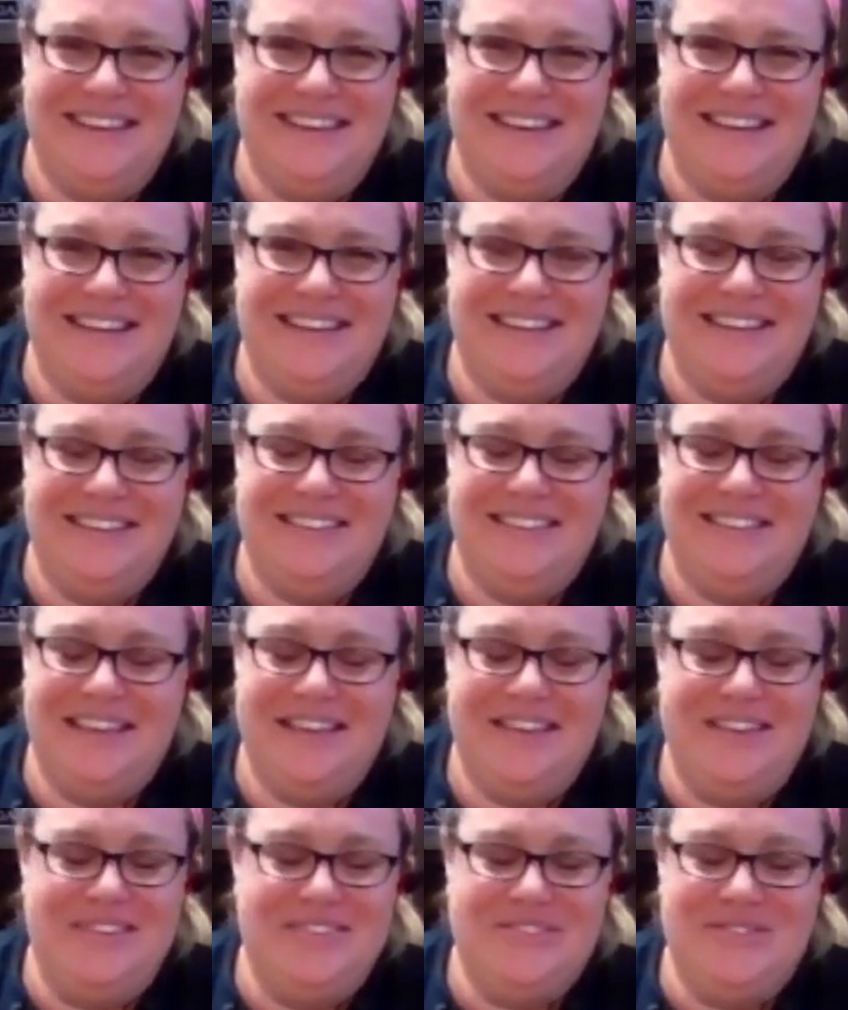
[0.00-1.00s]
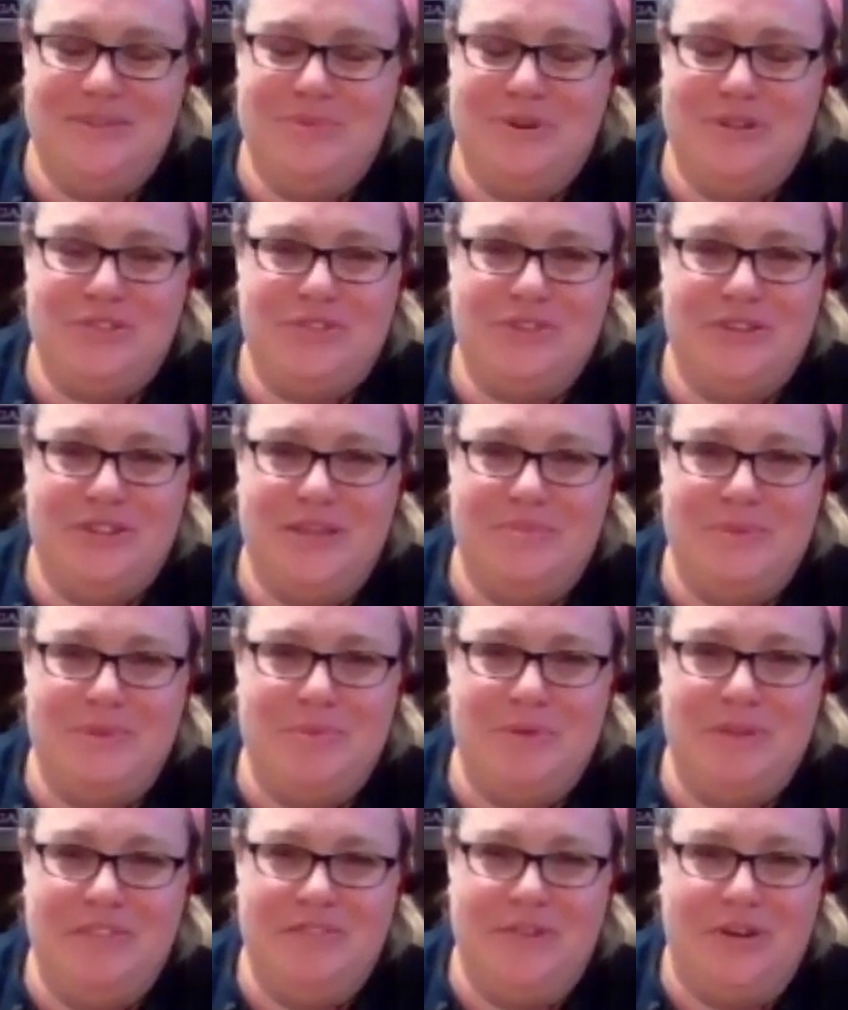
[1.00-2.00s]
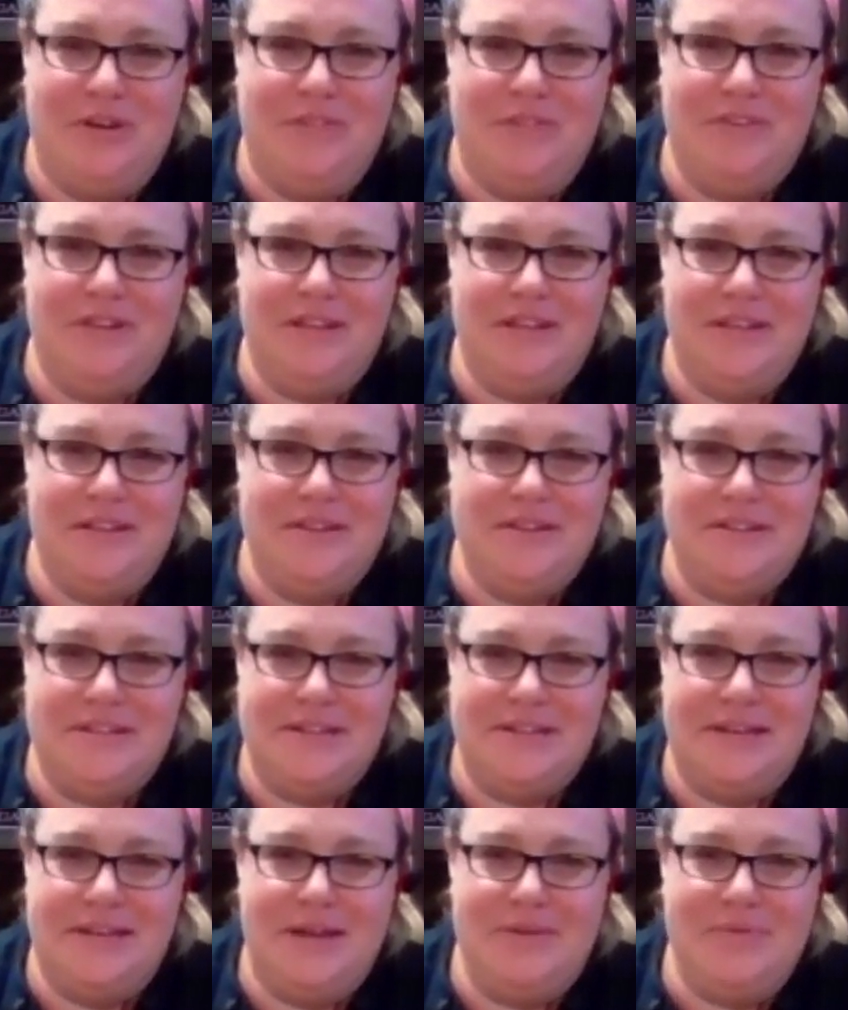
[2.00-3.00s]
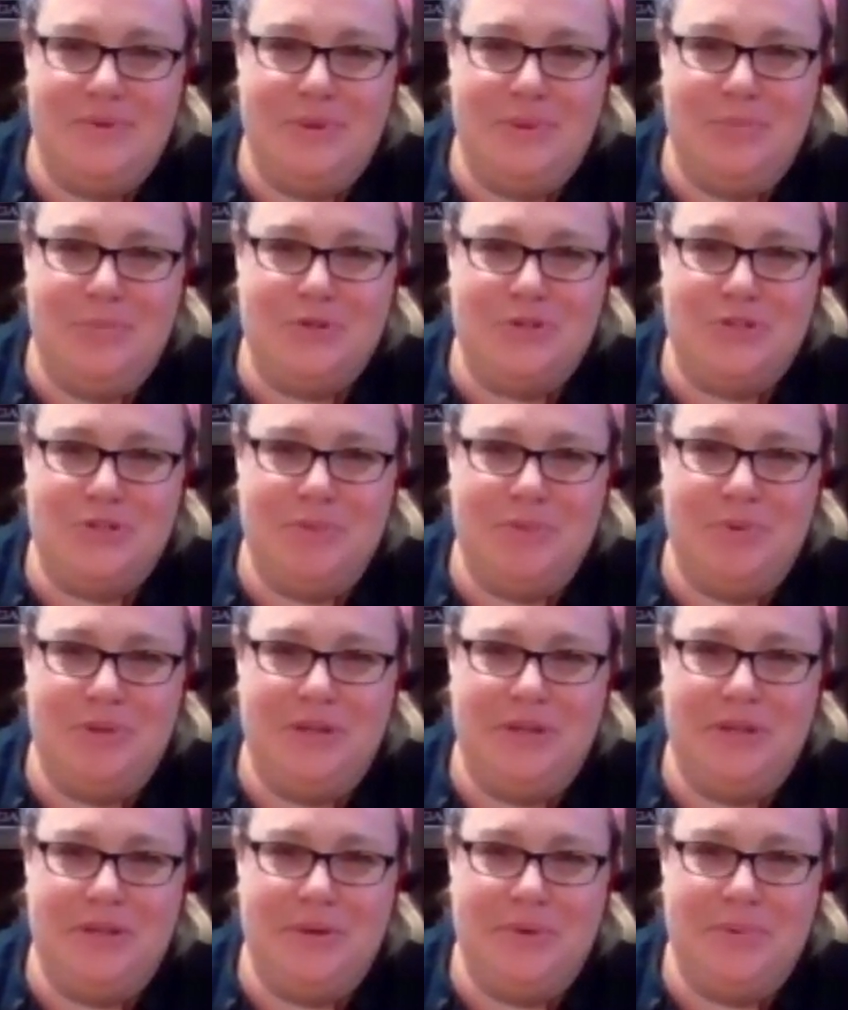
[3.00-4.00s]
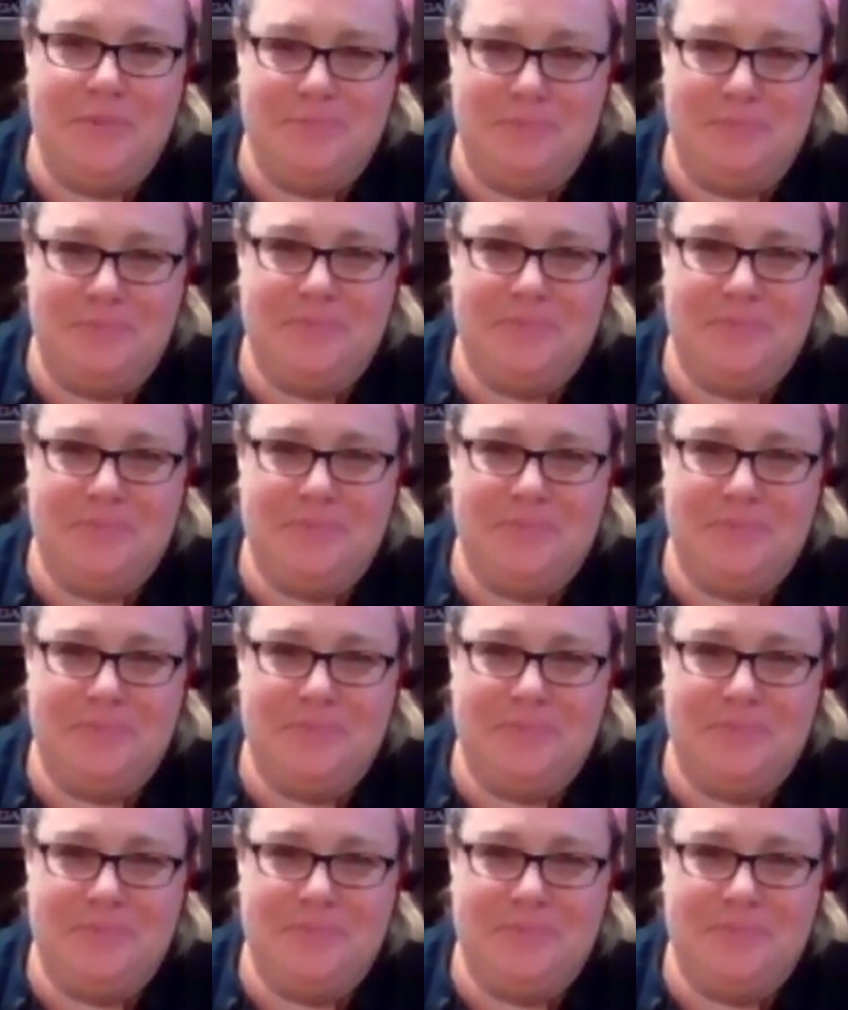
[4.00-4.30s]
Yeah, thank you so much for letting me be involved, and I really appreciate being here.